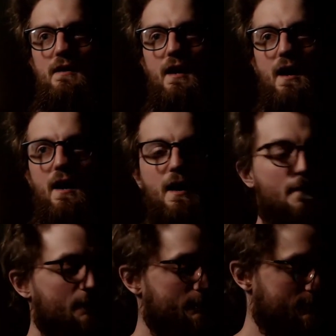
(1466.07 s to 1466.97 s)

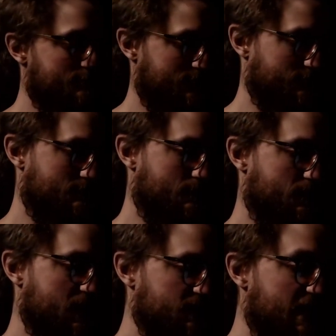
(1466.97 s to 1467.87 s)

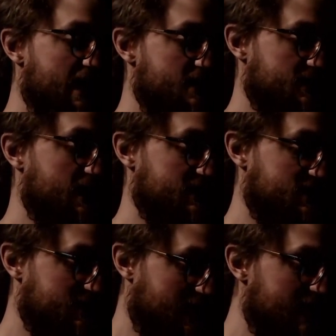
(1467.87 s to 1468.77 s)
That is a
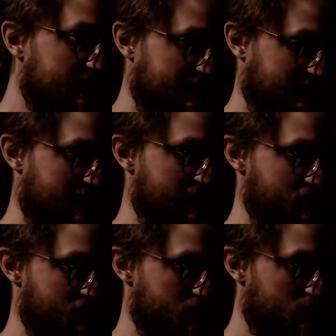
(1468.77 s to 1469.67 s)
scaling
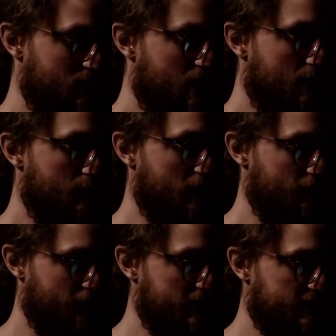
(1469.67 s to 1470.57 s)
issue, but
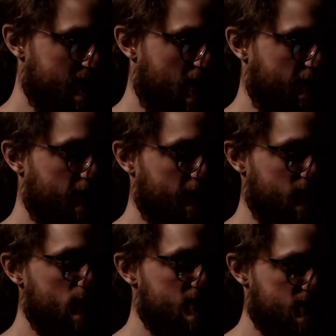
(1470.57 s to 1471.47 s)
funny enough, if
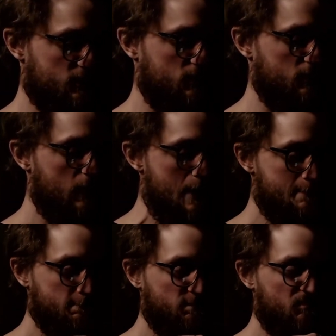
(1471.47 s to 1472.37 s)
you install
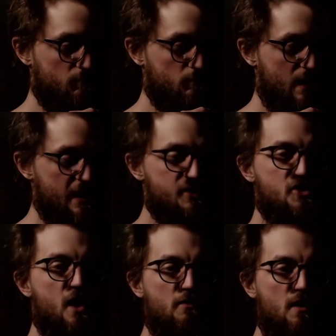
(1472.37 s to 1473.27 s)

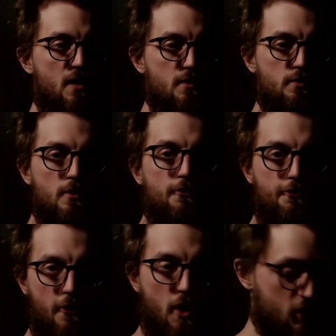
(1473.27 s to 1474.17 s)
Manjaro
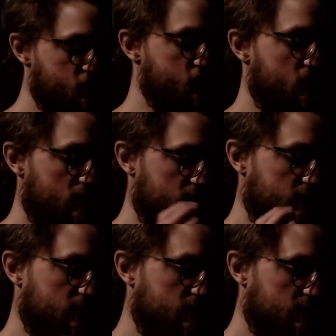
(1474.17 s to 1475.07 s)
Phosh,
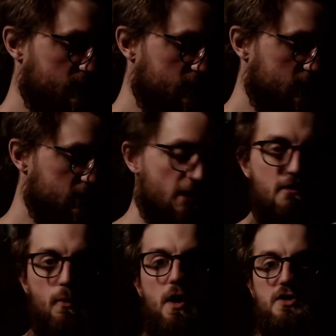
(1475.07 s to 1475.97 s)
Geary
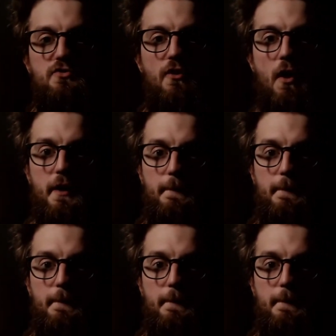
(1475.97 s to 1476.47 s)
works fine.